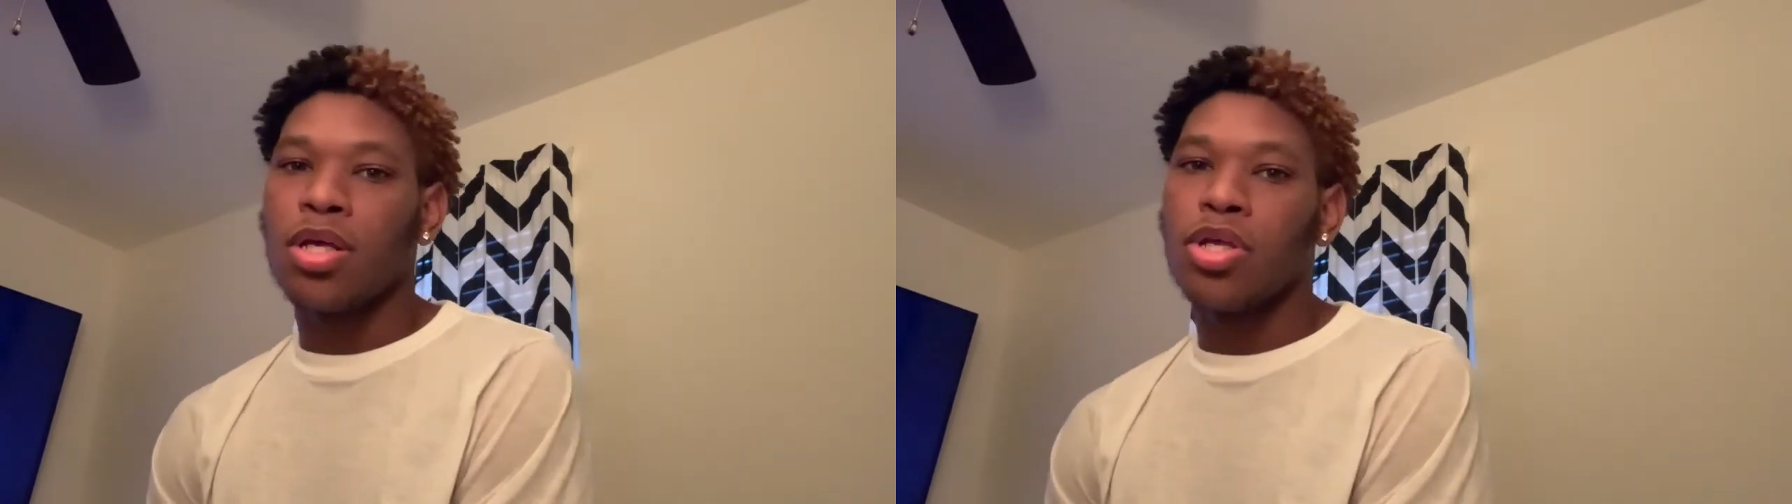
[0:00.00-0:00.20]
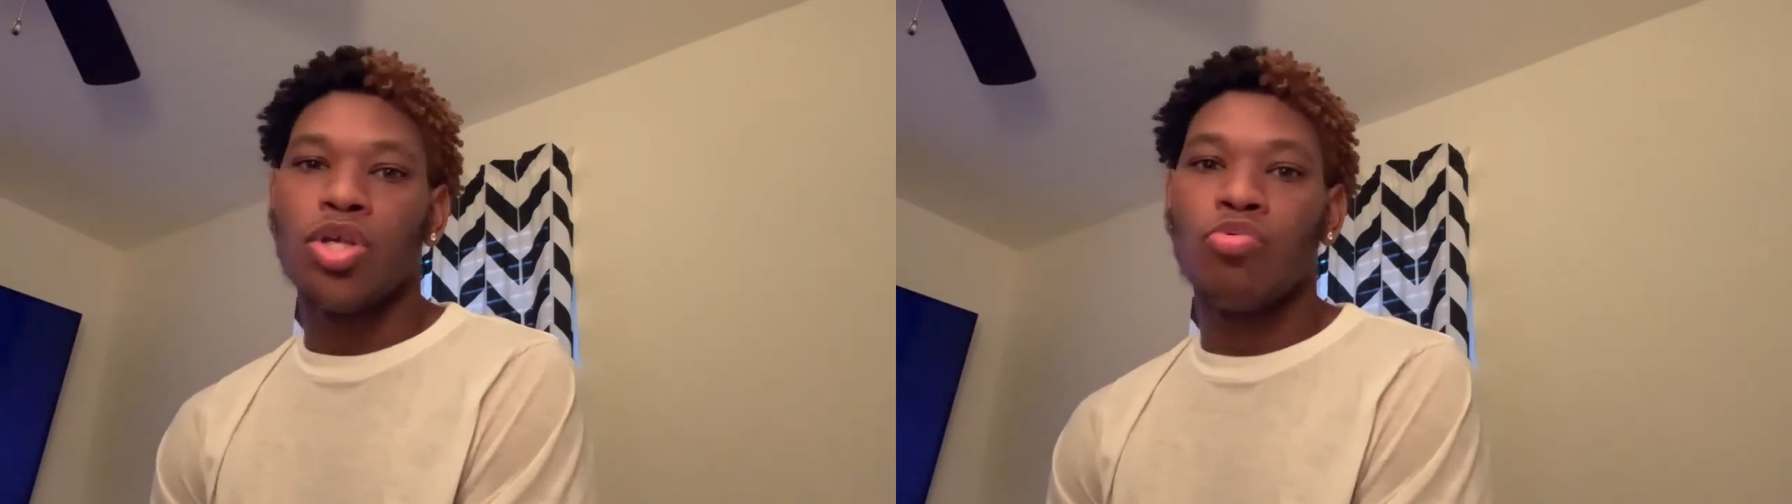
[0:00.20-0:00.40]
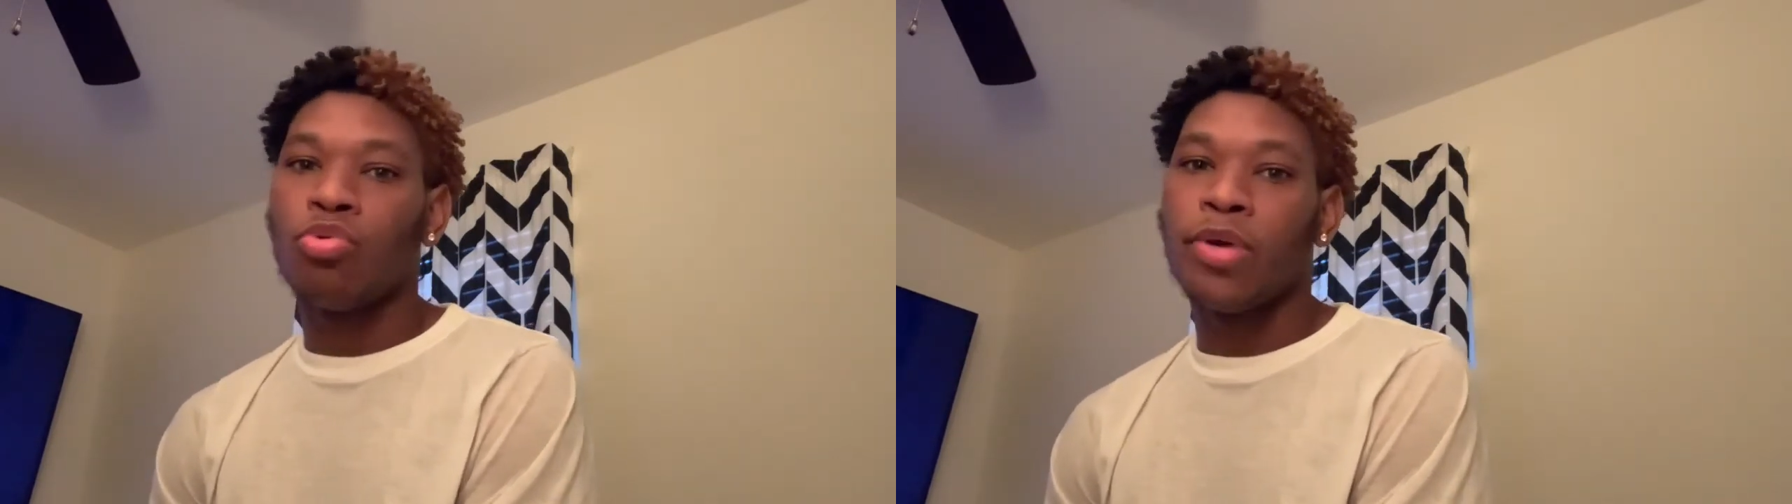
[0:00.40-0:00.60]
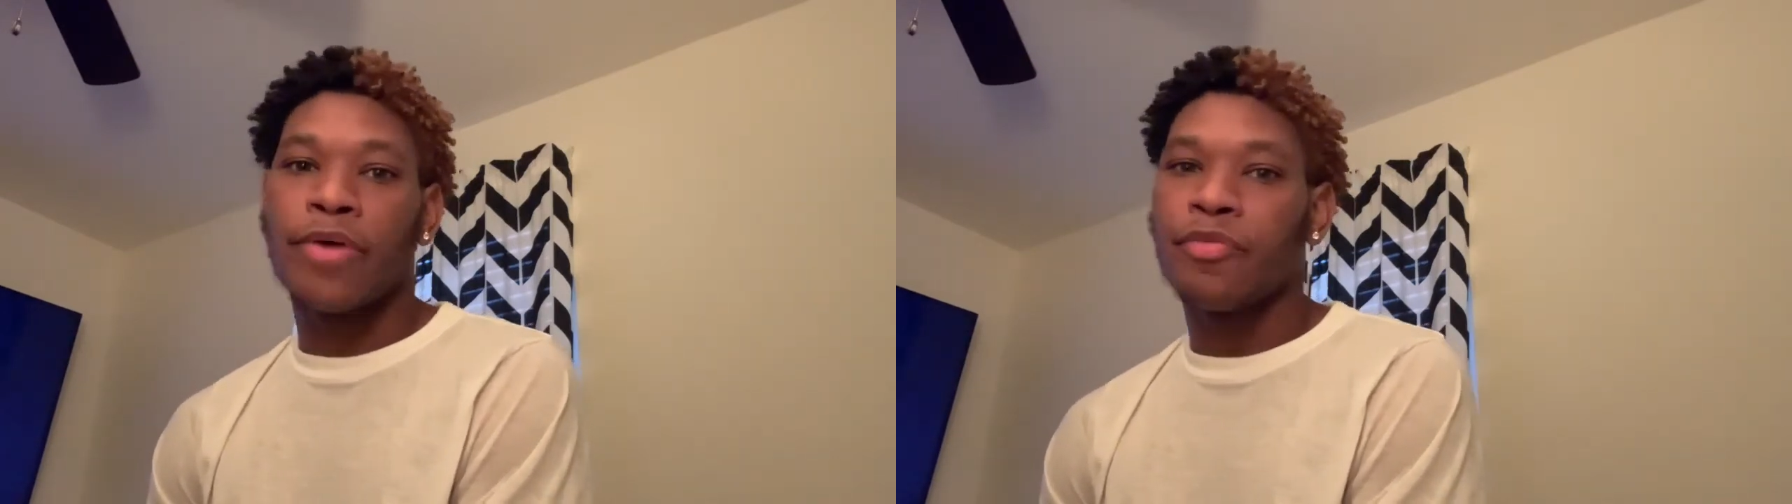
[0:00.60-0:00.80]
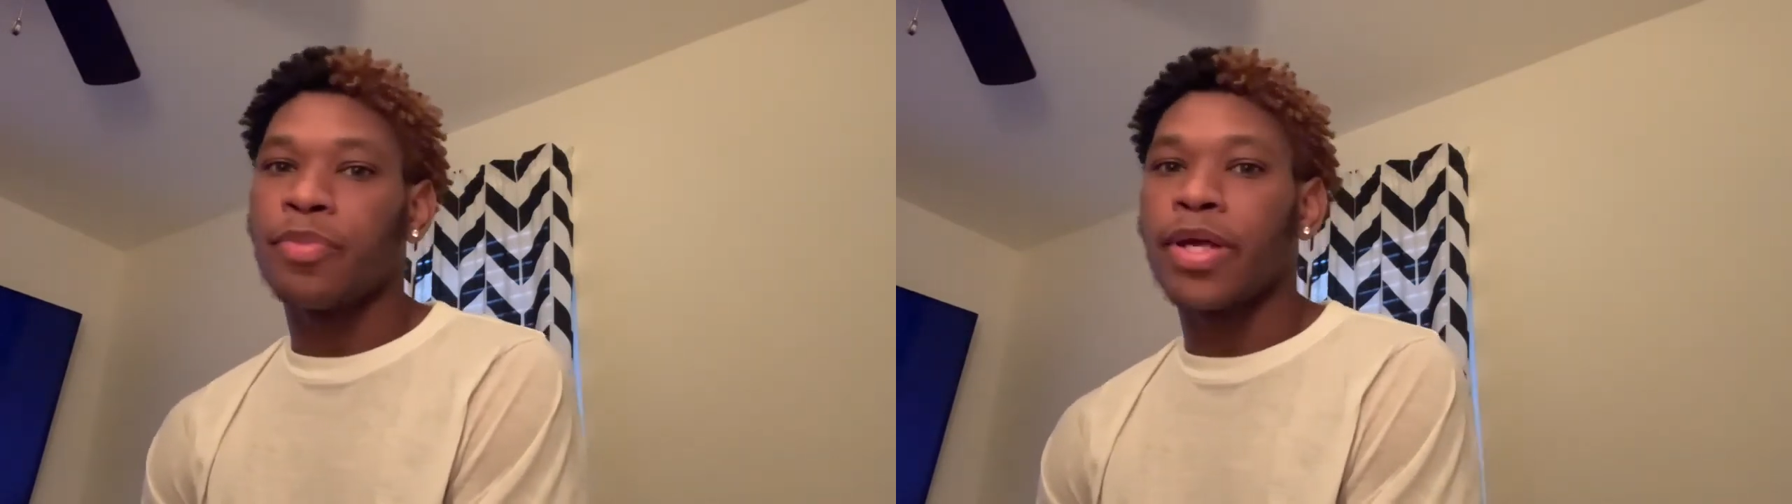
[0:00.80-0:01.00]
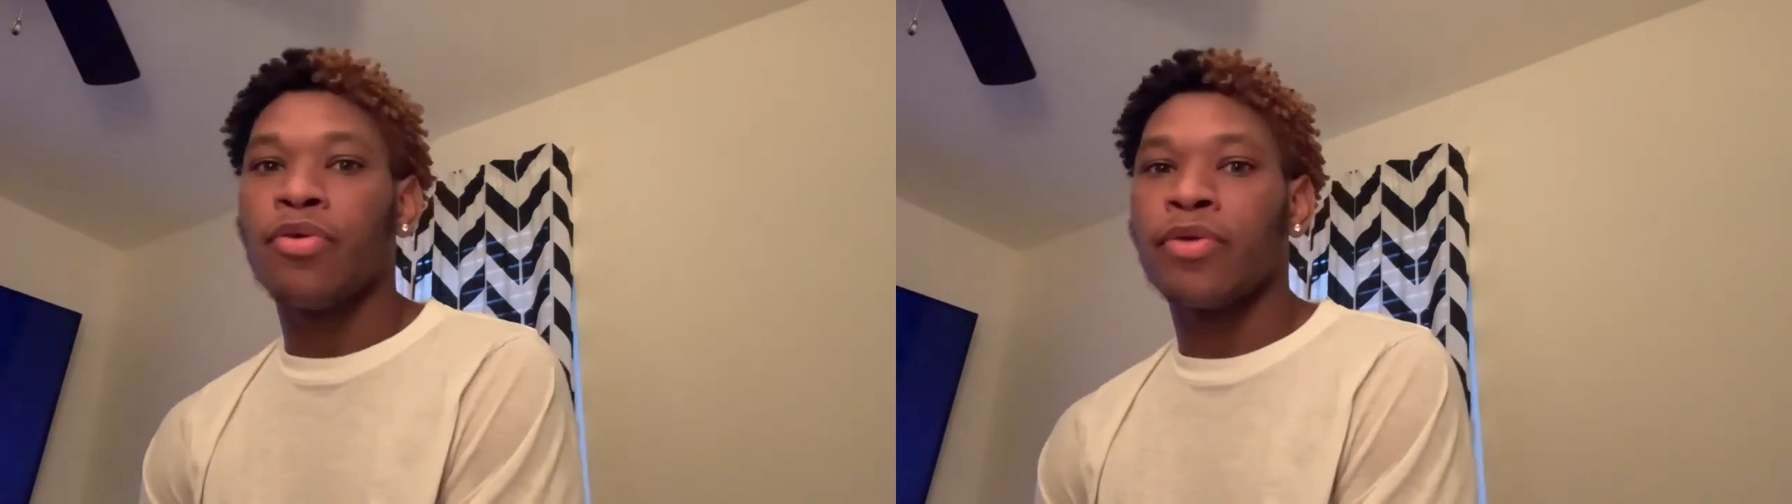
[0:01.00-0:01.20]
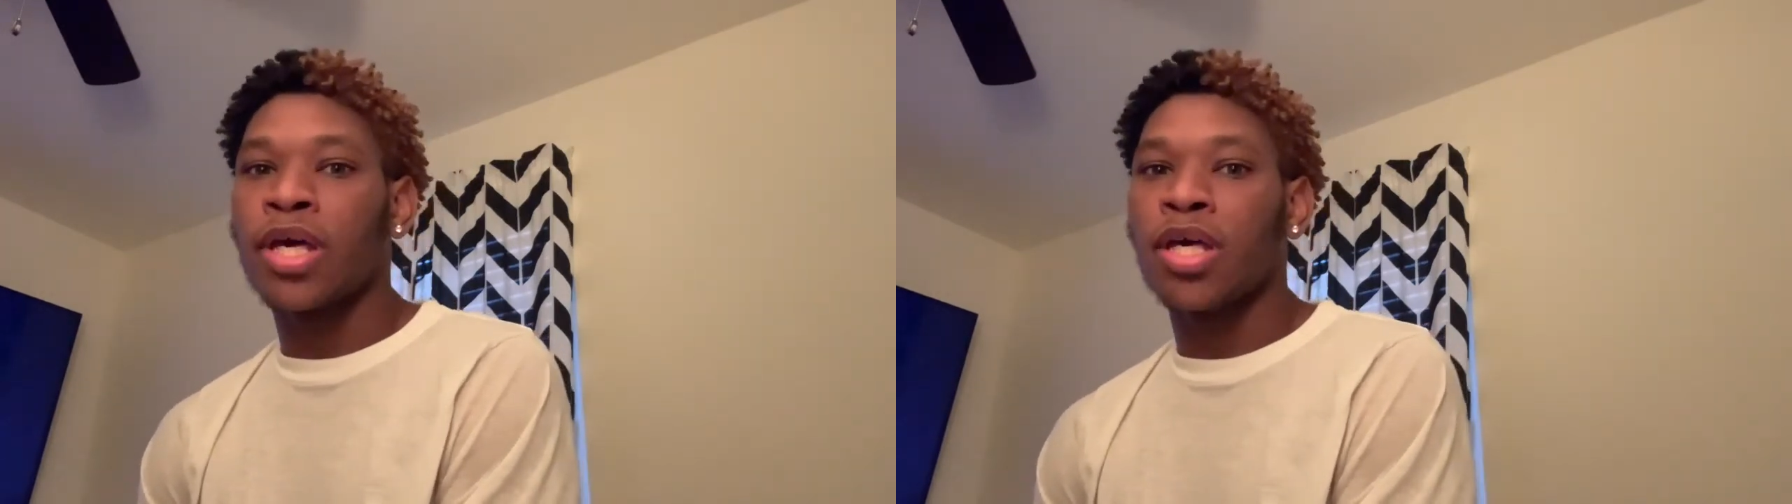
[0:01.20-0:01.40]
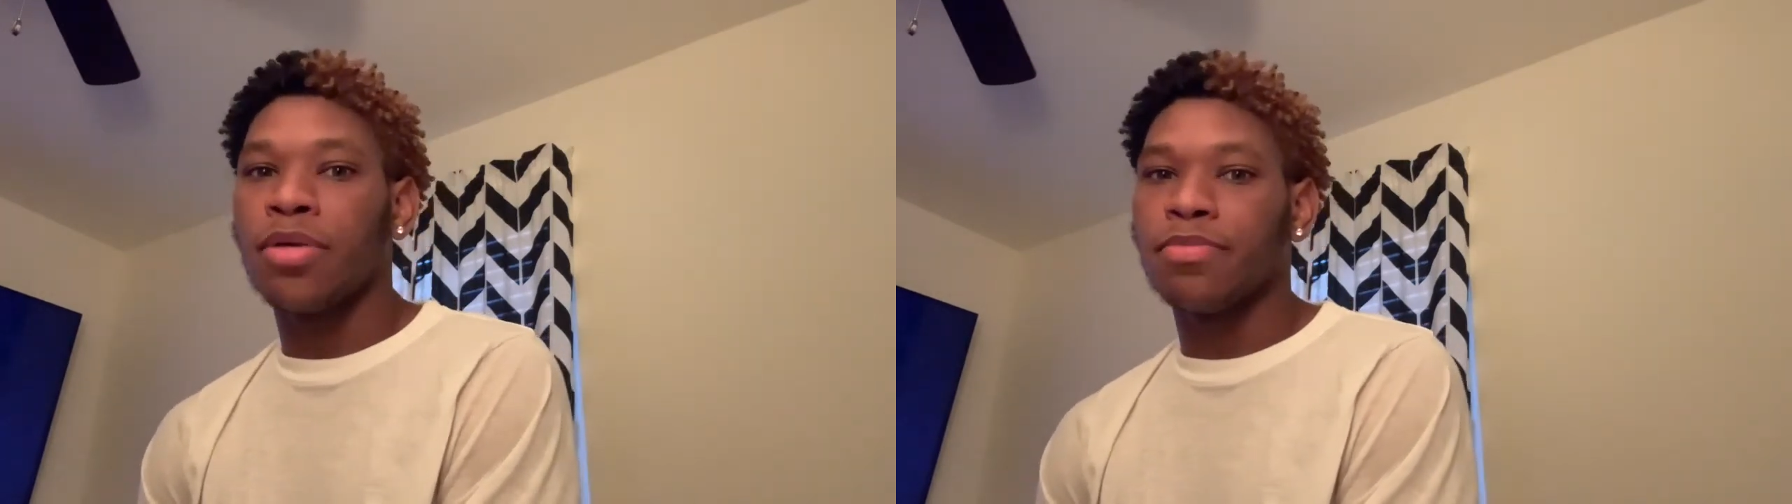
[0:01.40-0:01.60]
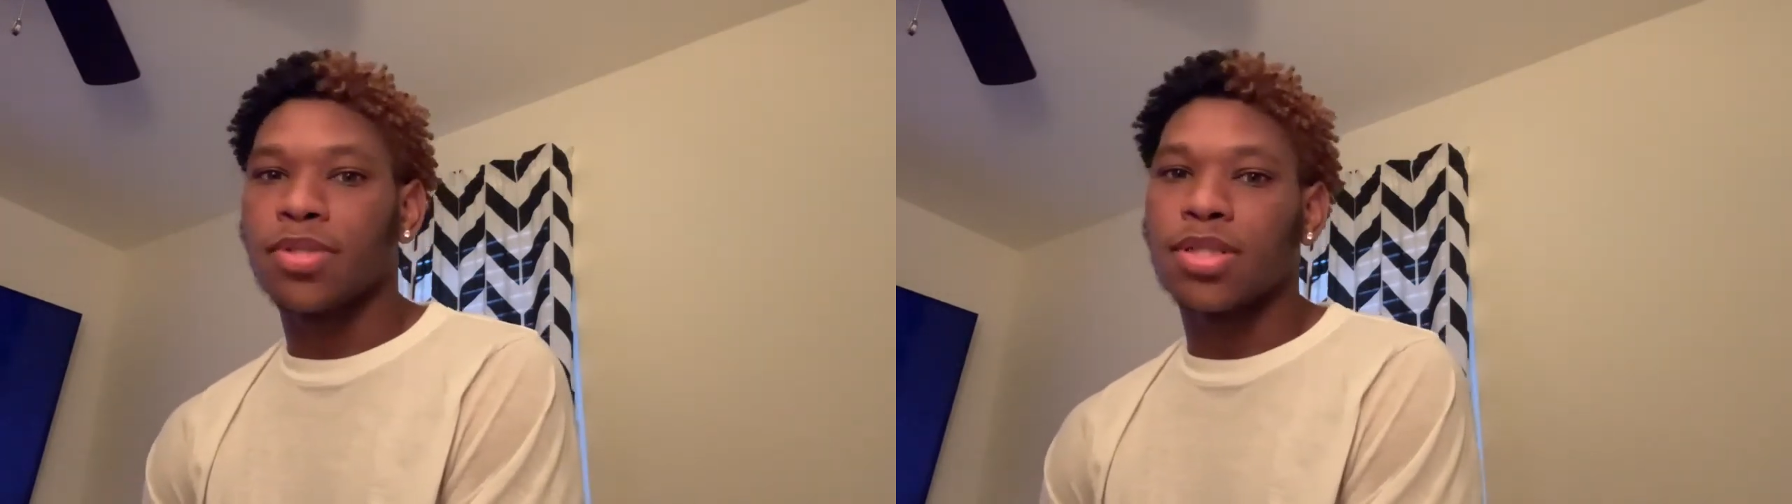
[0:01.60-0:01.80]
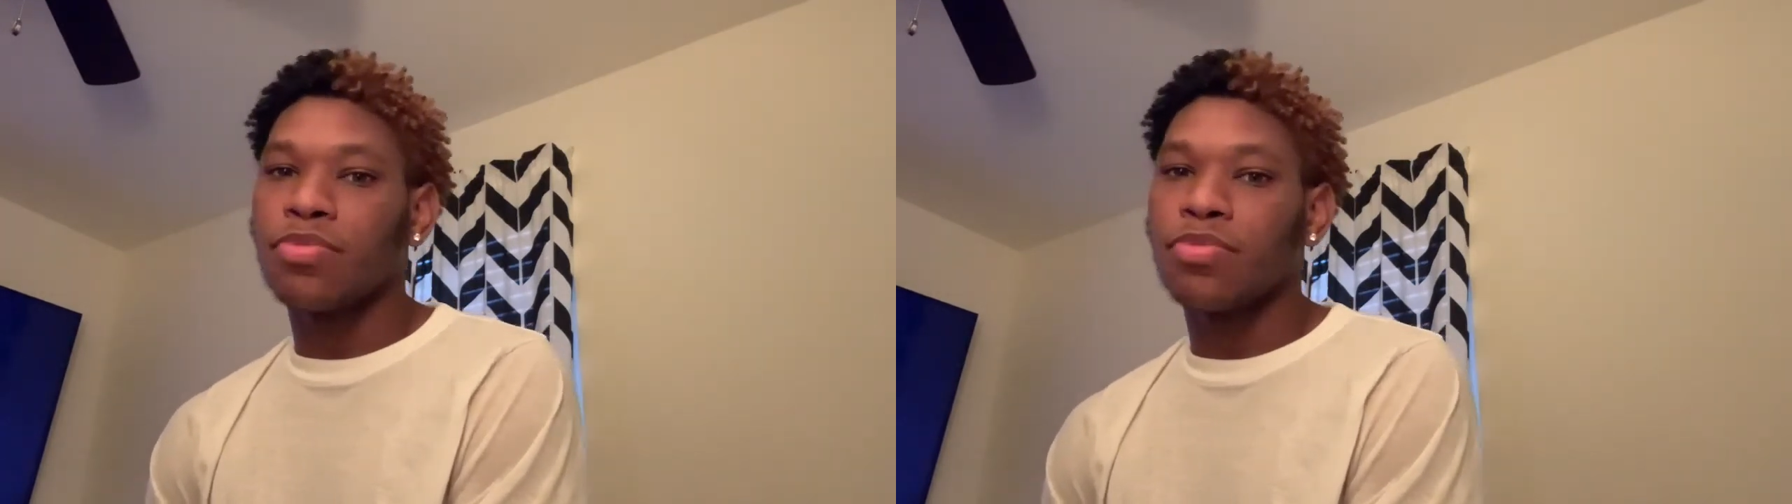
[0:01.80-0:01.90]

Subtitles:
you will never play no games